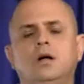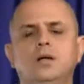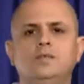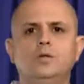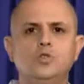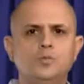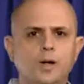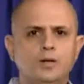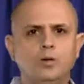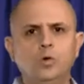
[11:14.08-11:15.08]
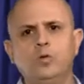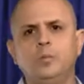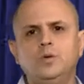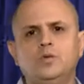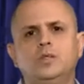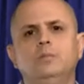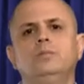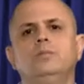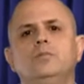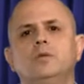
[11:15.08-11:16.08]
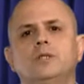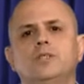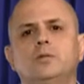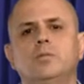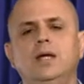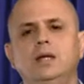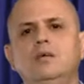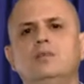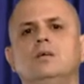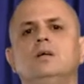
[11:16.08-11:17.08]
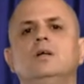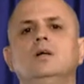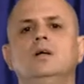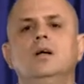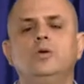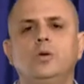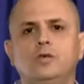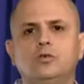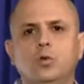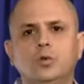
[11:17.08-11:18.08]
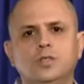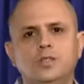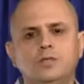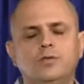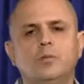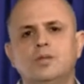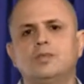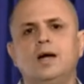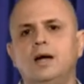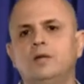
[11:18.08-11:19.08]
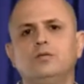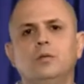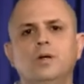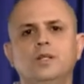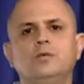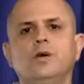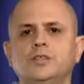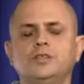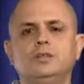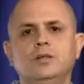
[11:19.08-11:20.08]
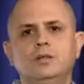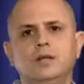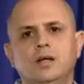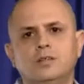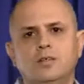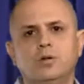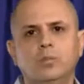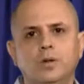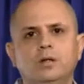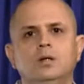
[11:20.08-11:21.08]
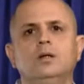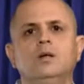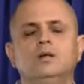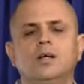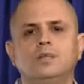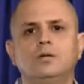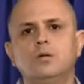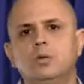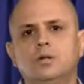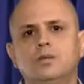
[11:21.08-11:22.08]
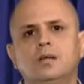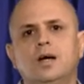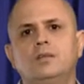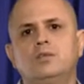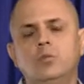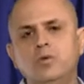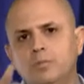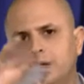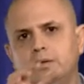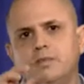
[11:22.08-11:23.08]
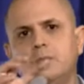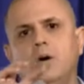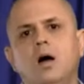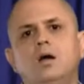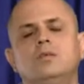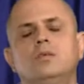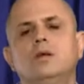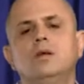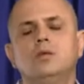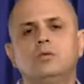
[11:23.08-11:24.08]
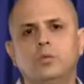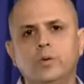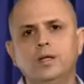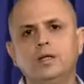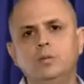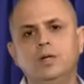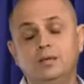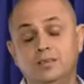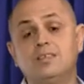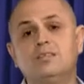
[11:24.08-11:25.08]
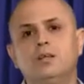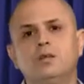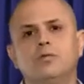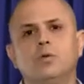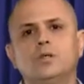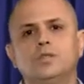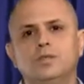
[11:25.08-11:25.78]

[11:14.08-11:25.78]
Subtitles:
It's used by the Louvre Museum to protect paintings, and you can torch this from the side or from any direction, and actually it will be nice and cool inside. So we've built this box to really be, and tested it, of course,